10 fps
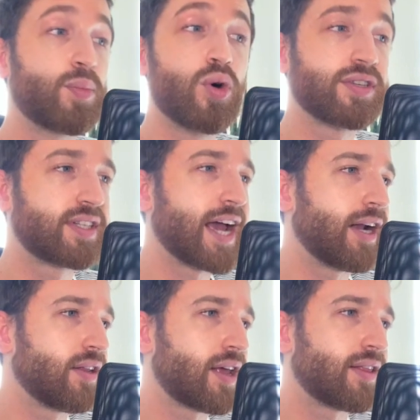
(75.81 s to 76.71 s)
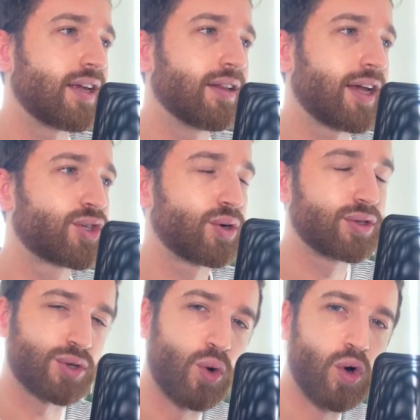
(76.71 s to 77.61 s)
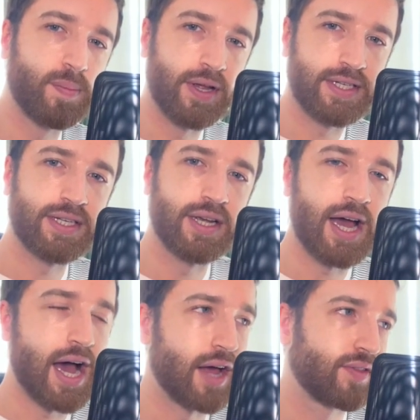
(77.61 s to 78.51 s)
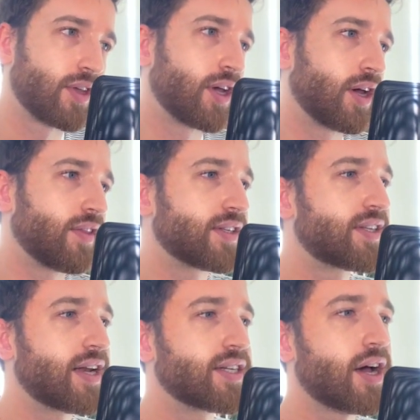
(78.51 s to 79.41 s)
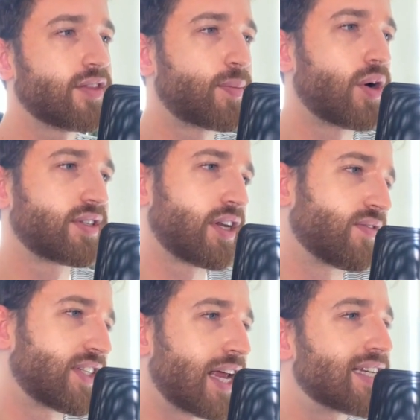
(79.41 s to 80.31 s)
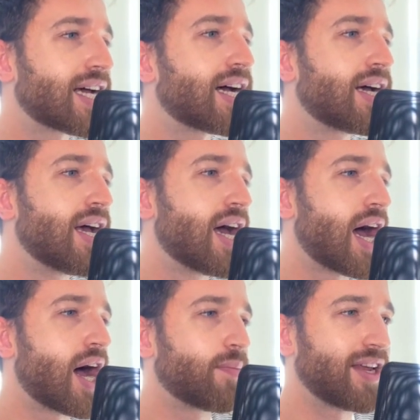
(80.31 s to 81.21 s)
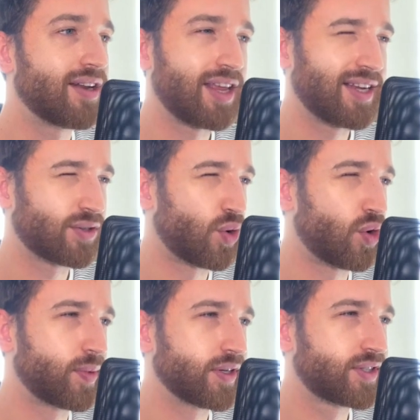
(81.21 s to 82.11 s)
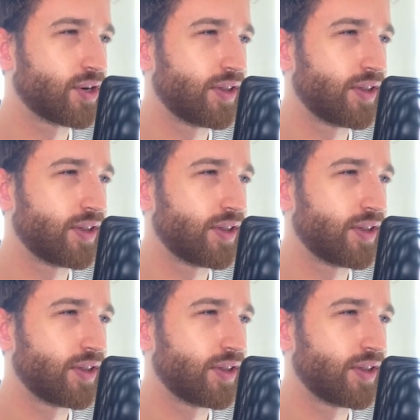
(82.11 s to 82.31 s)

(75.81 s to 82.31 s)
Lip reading: Bohr stated that the electrons orbit the center, the positive center, in these orbits.